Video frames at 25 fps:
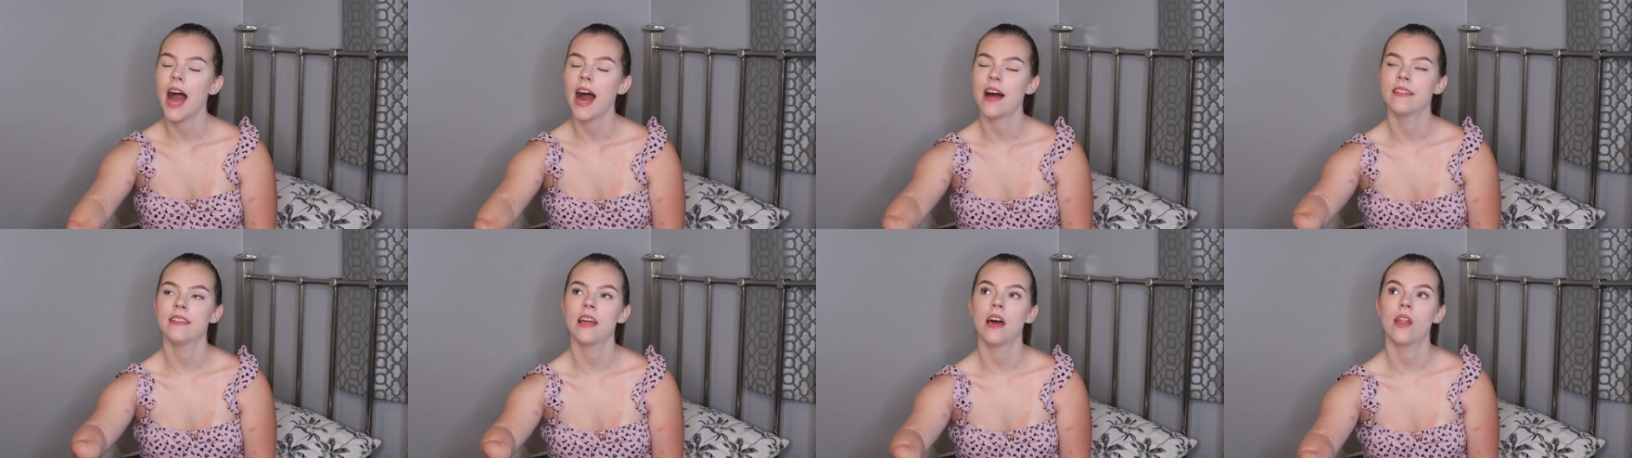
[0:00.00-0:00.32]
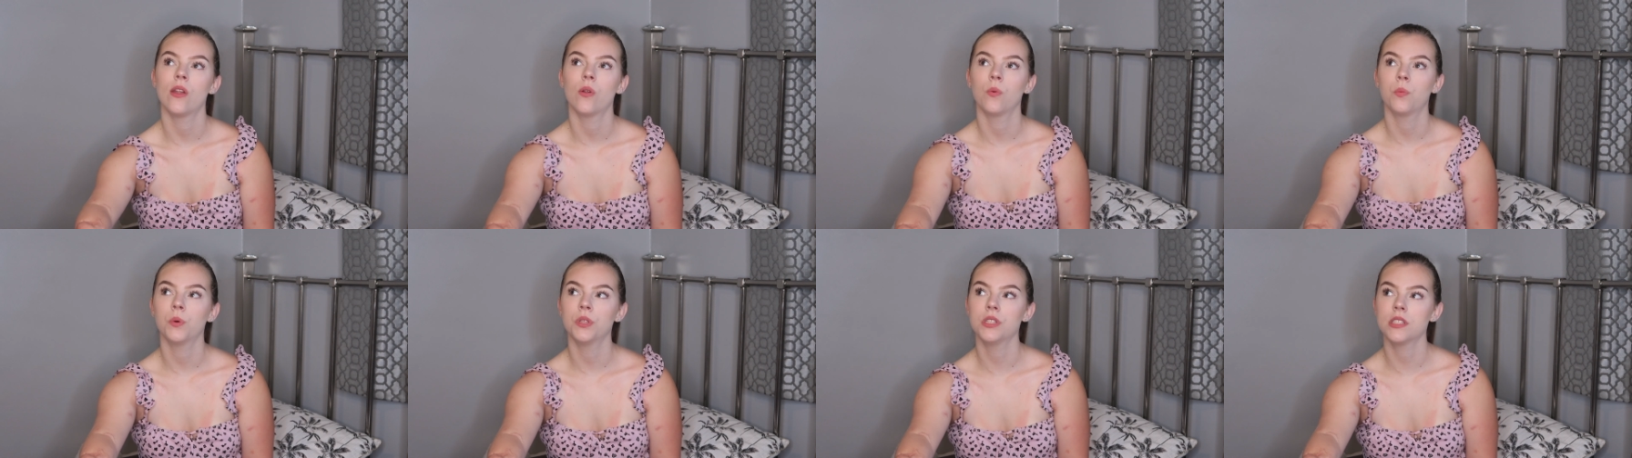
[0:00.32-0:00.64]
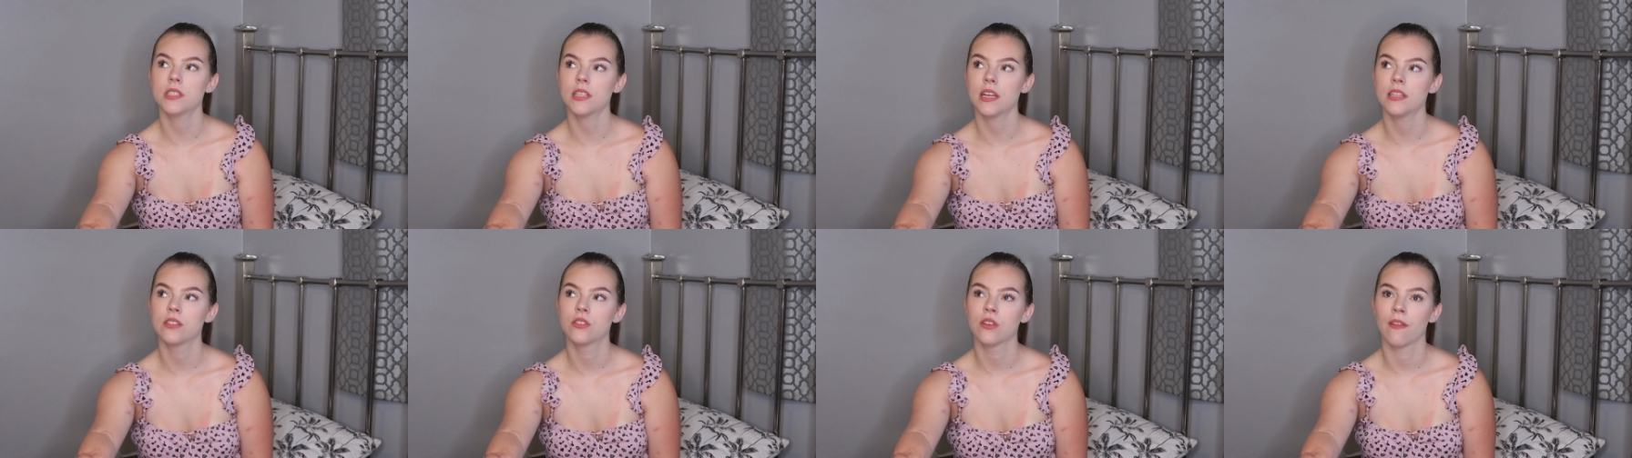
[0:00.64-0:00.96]
and then
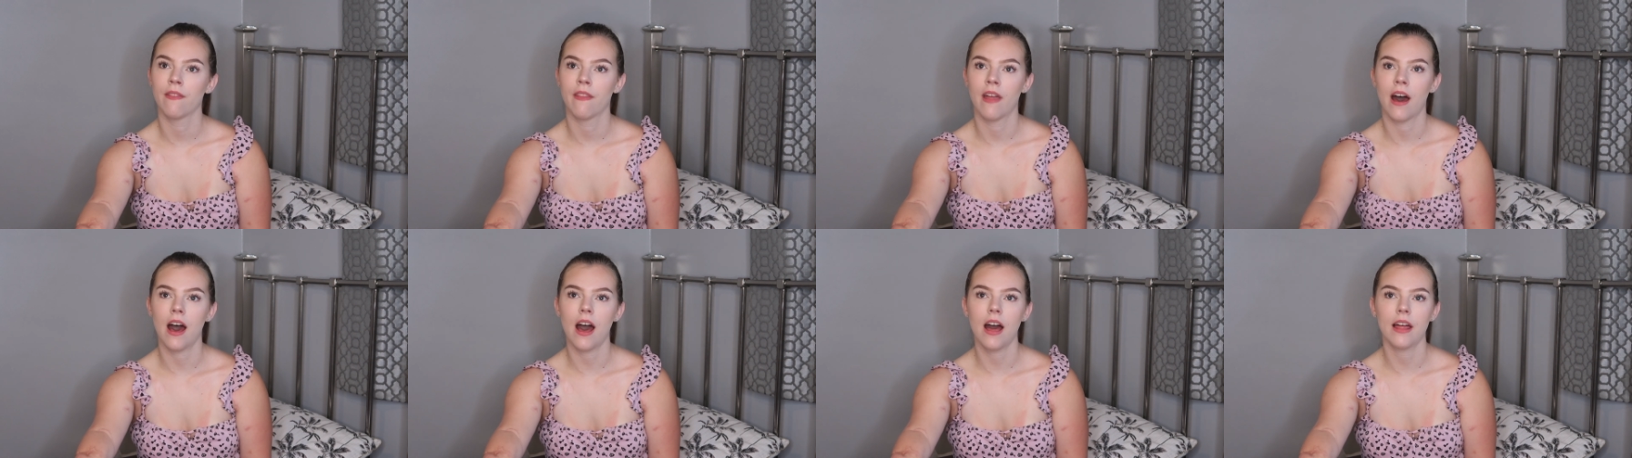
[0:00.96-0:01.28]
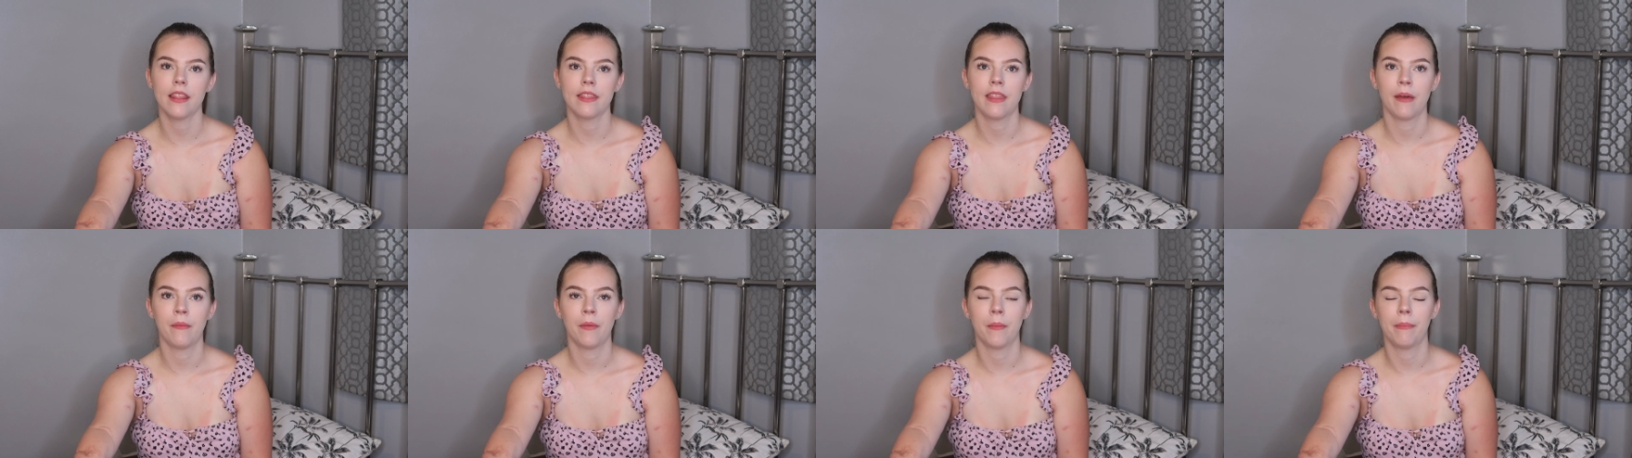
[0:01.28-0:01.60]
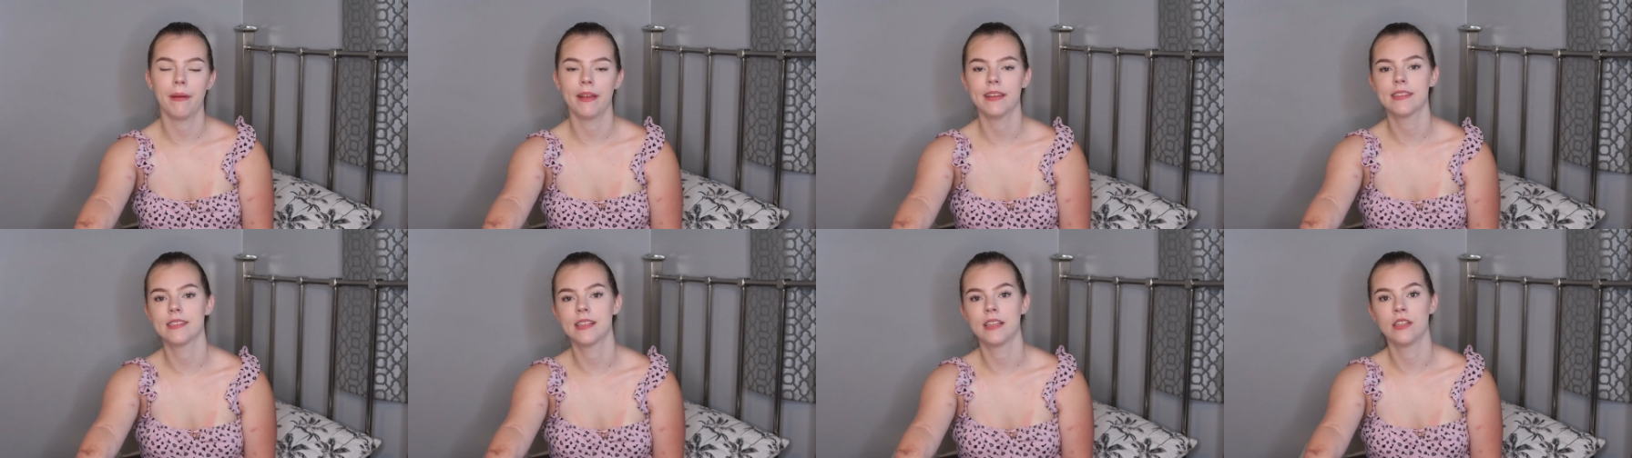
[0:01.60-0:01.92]
once I'd done that, they were
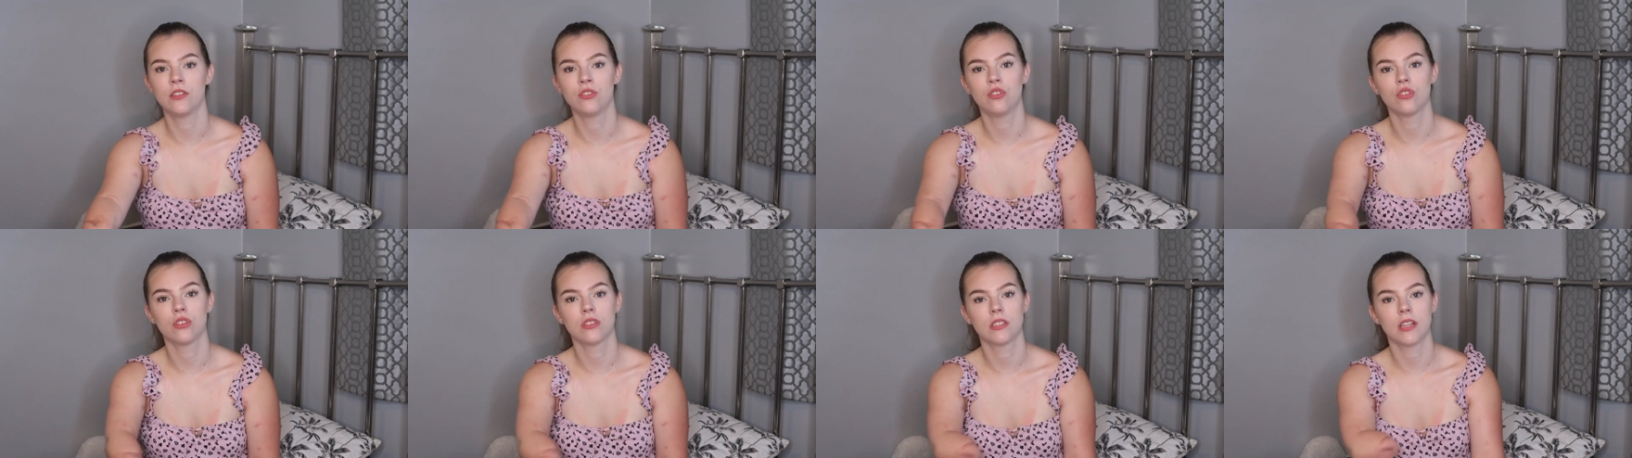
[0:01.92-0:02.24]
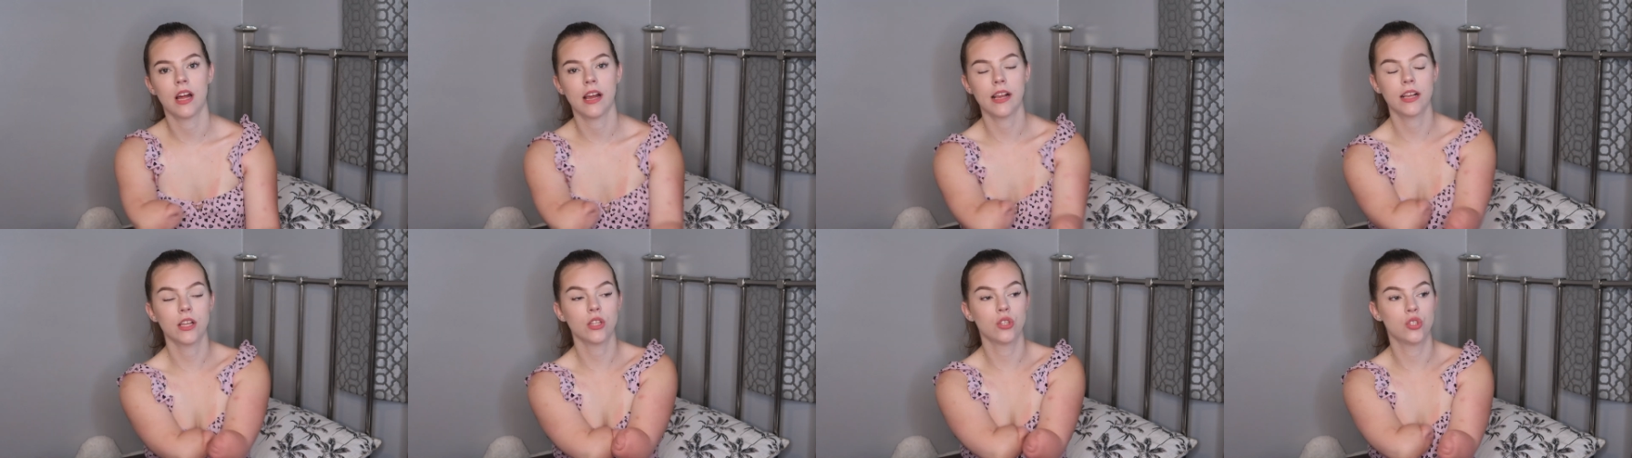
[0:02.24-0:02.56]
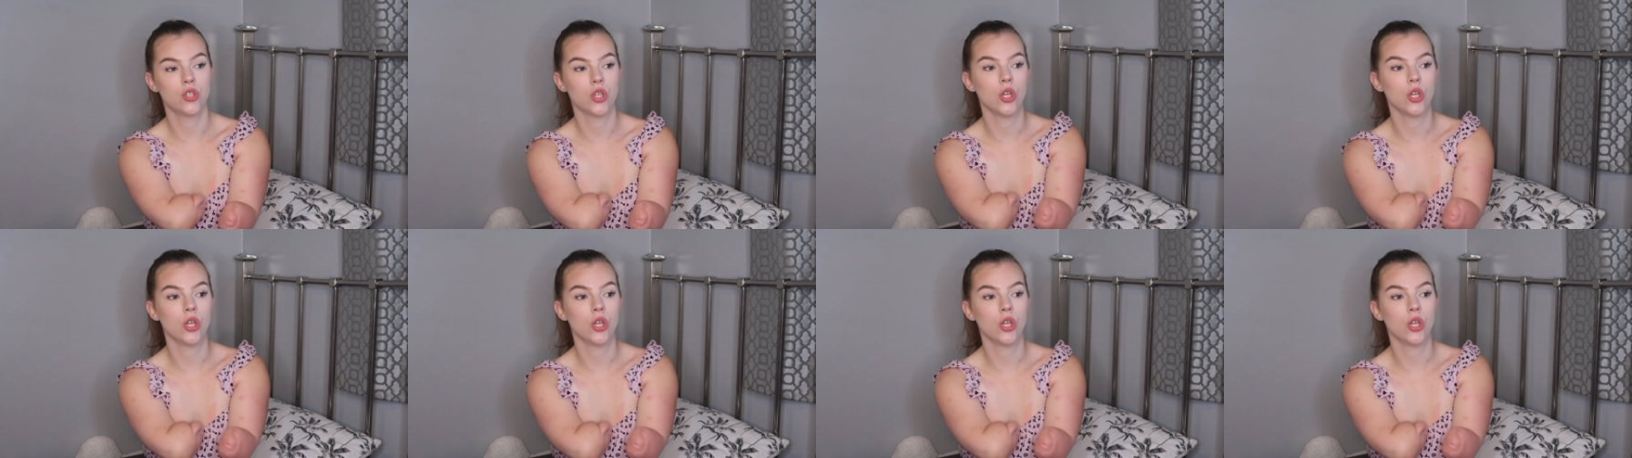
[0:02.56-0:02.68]
basically just like,